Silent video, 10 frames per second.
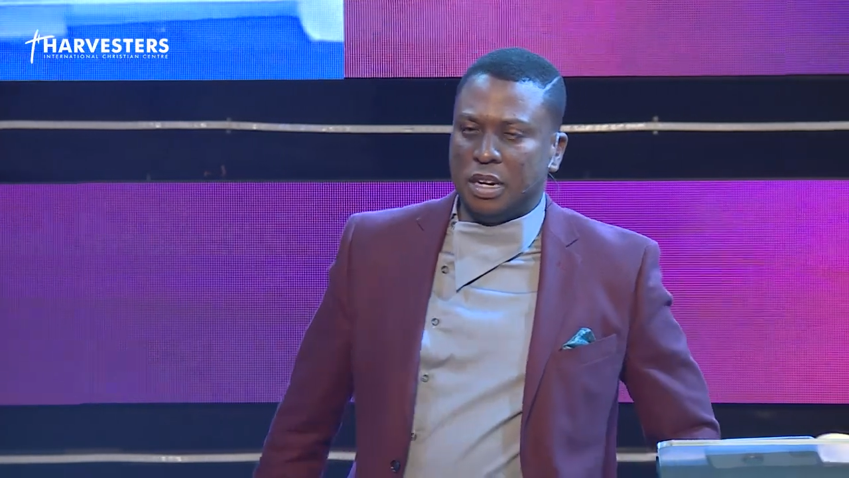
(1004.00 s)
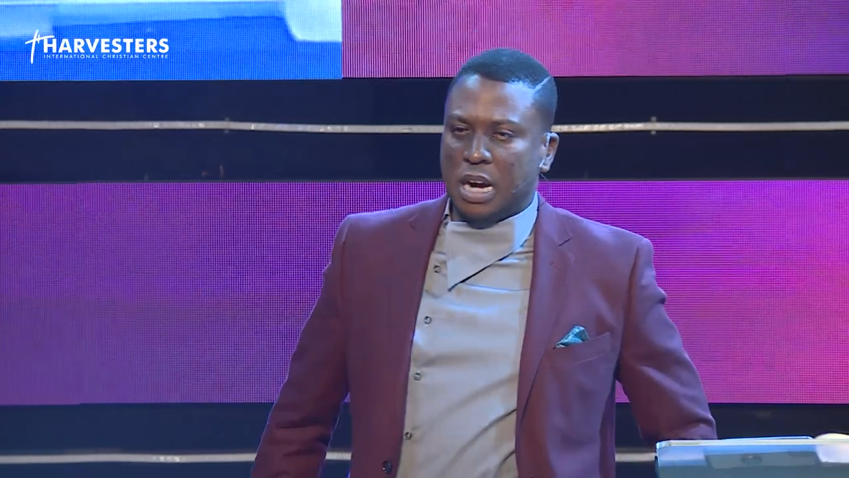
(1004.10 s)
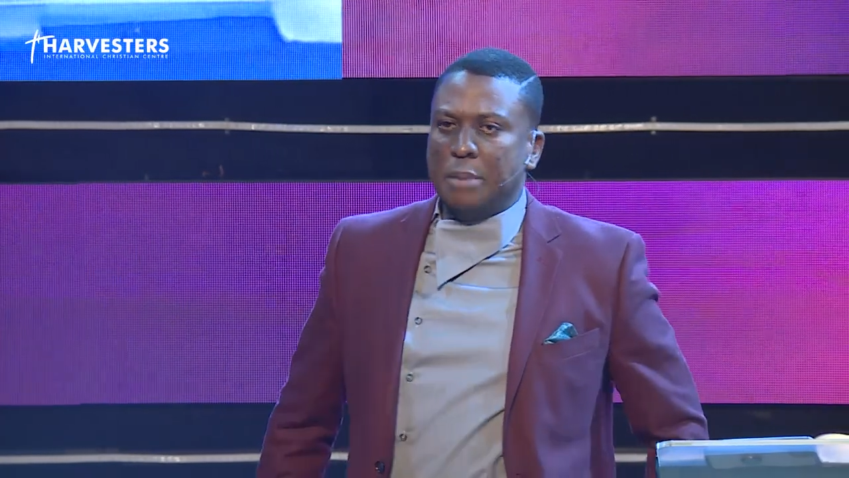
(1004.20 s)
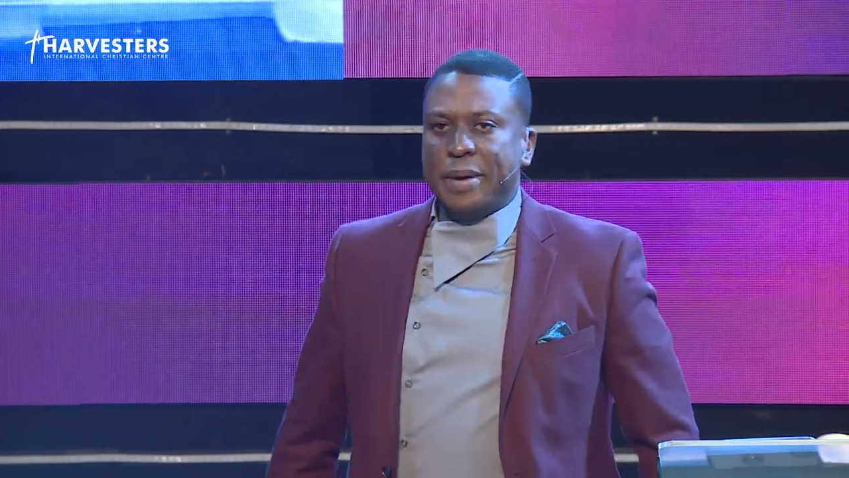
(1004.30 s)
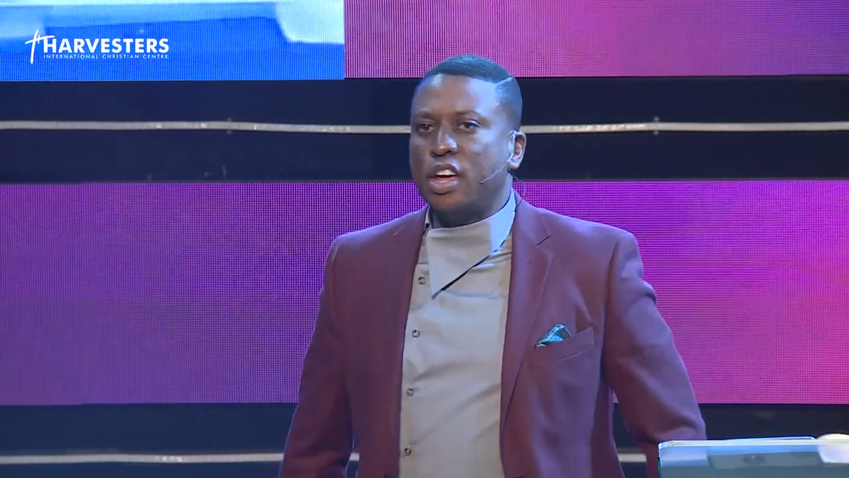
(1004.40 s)

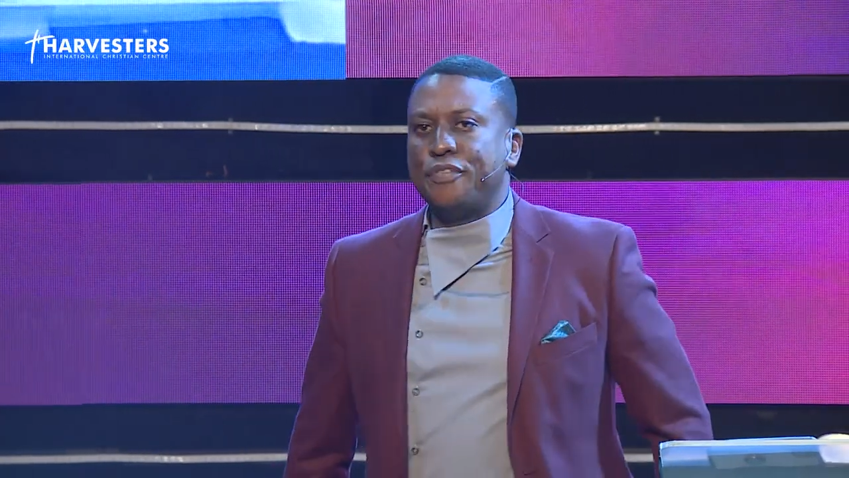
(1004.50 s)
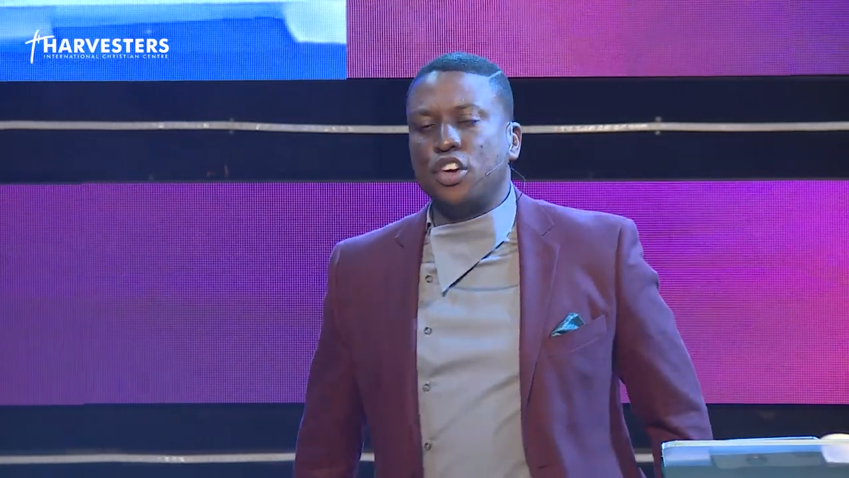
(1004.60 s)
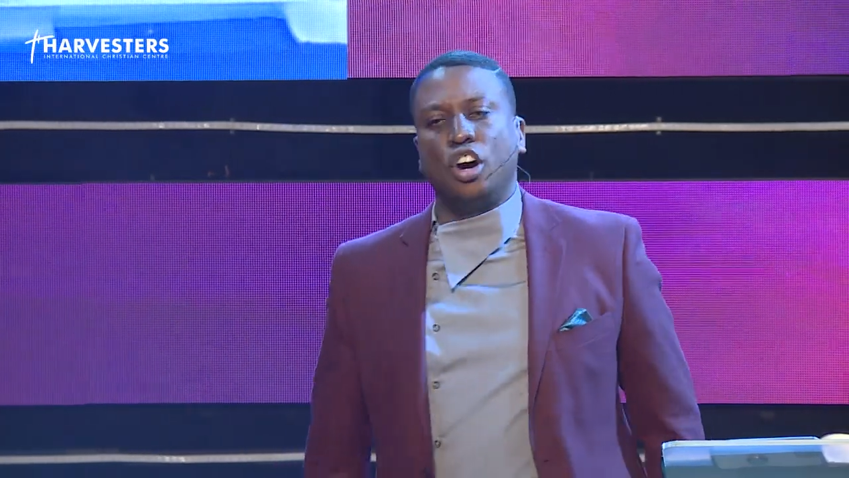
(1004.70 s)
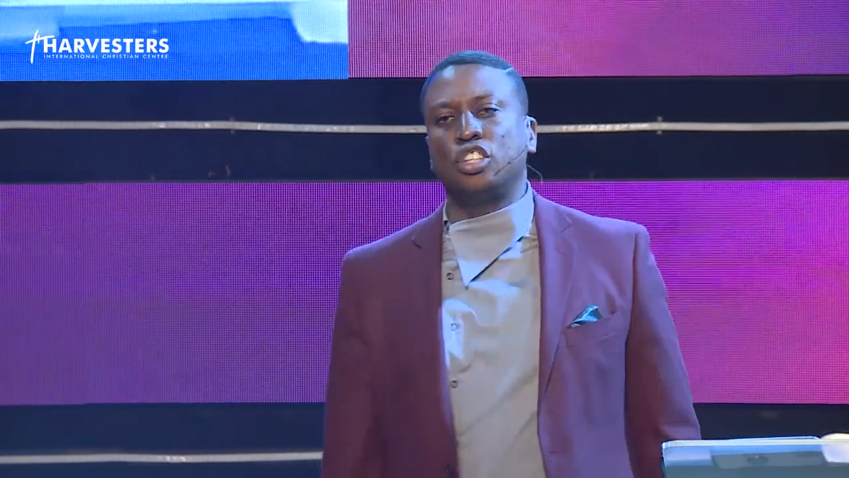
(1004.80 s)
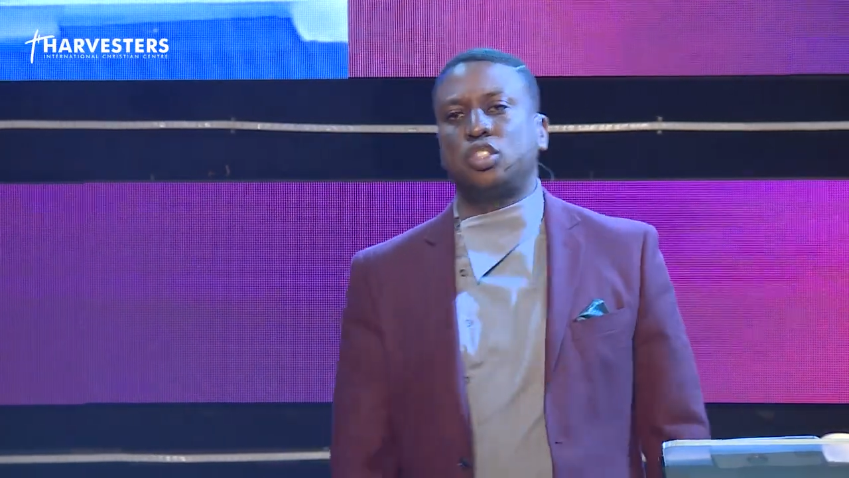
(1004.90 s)
How many of
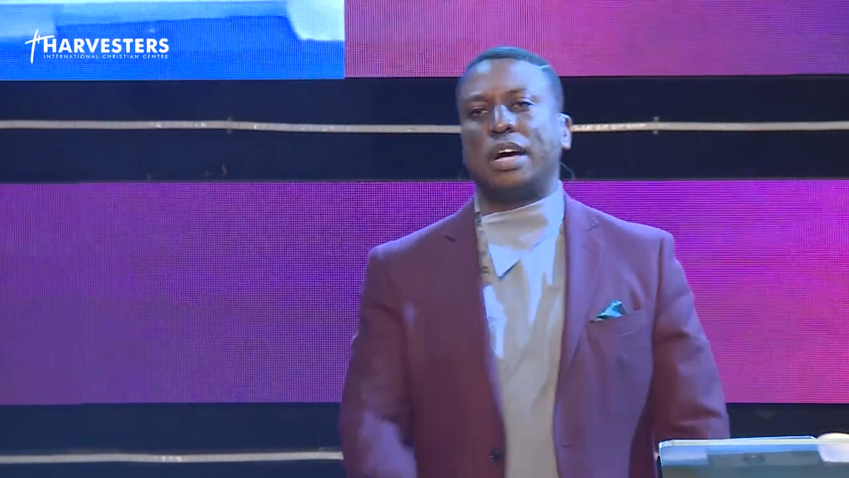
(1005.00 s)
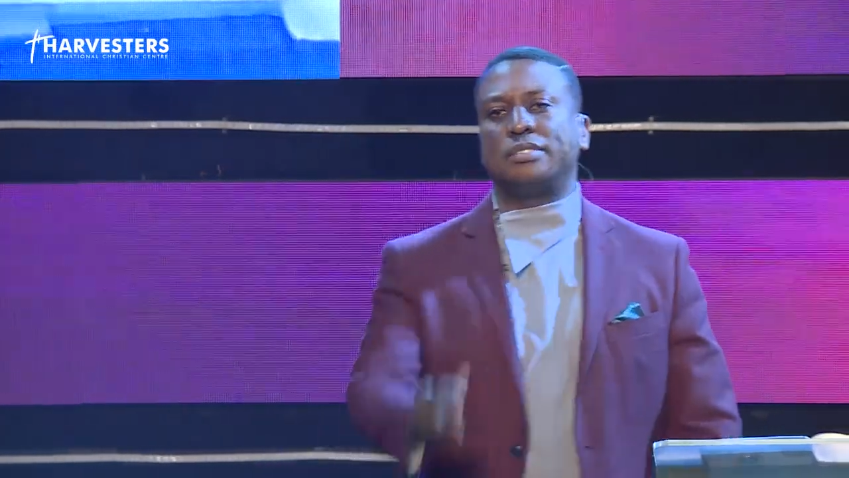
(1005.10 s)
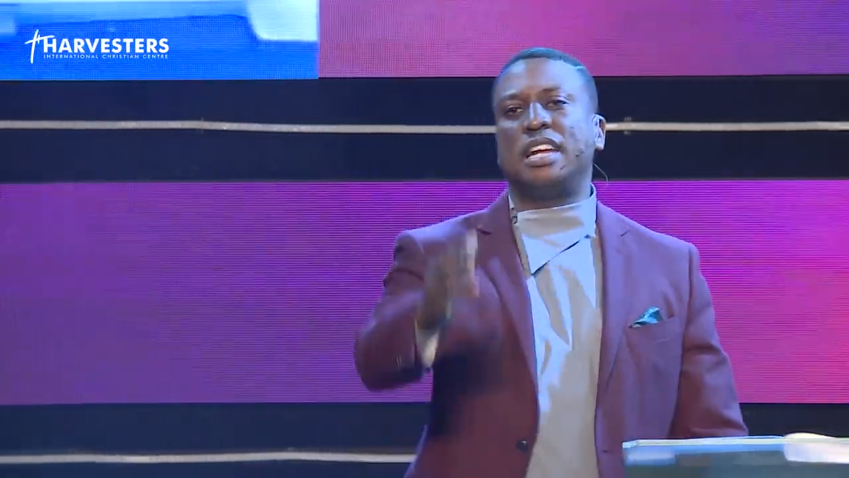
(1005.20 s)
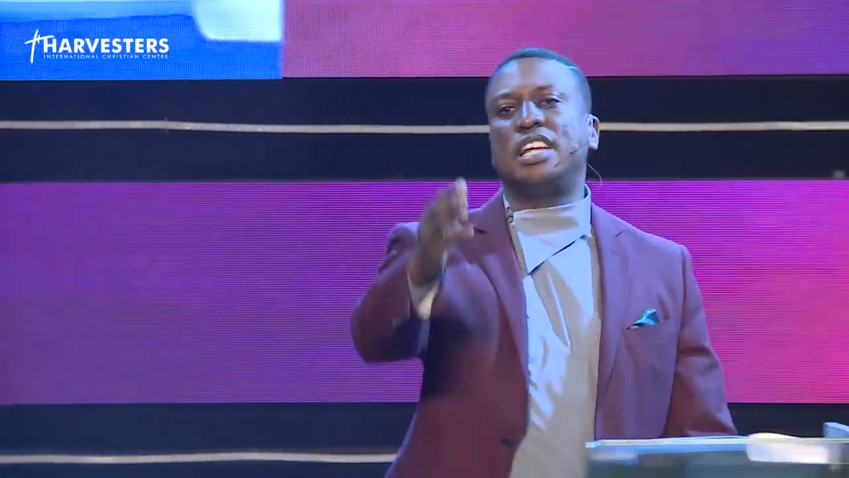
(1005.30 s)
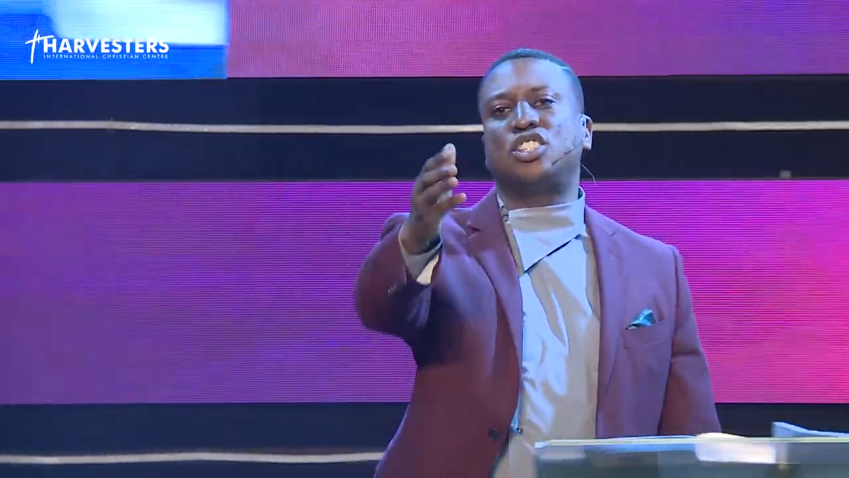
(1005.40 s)
you ought to have
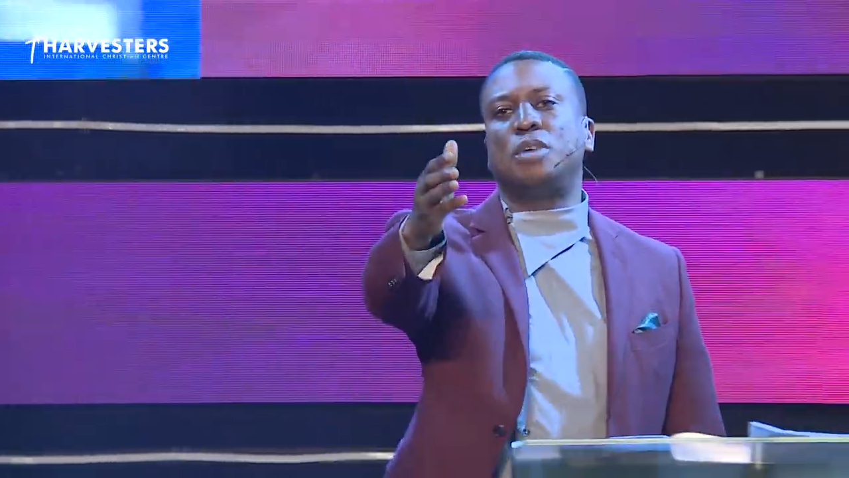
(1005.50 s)
started